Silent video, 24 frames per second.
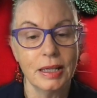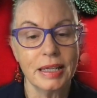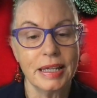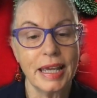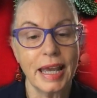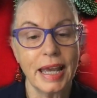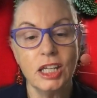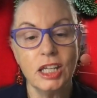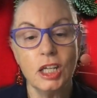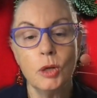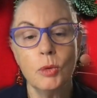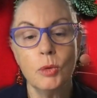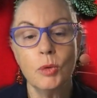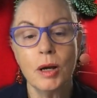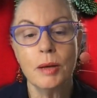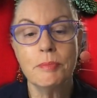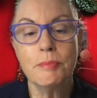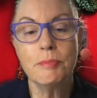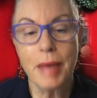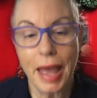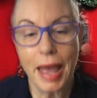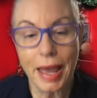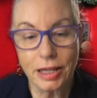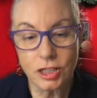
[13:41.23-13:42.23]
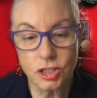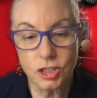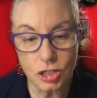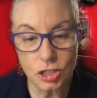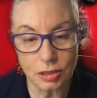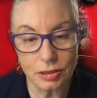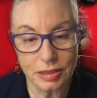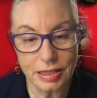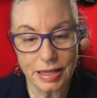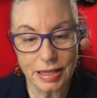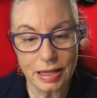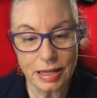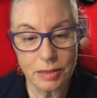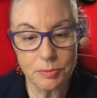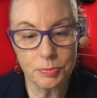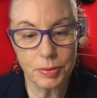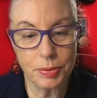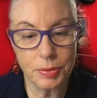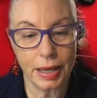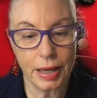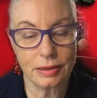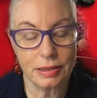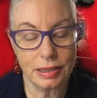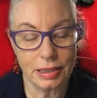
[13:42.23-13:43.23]
Can you imagine the
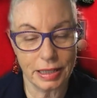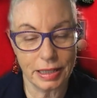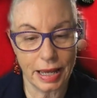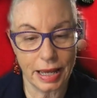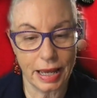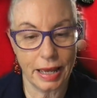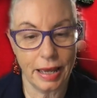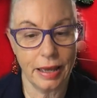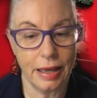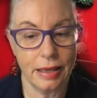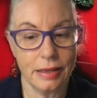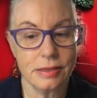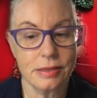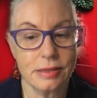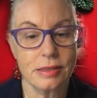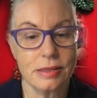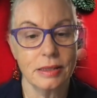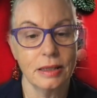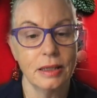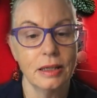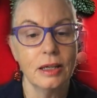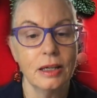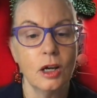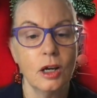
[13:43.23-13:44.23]
impact that has